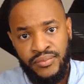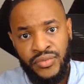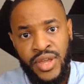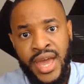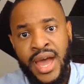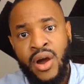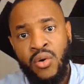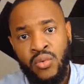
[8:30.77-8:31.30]

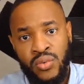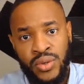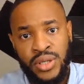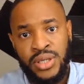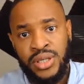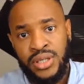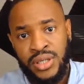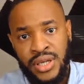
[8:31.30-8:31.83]
how
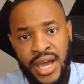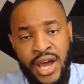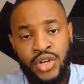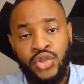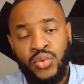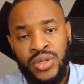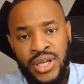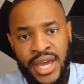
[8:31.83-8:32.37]

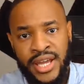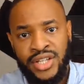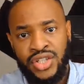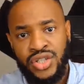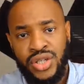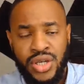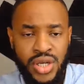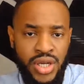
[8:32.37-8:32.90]
you engage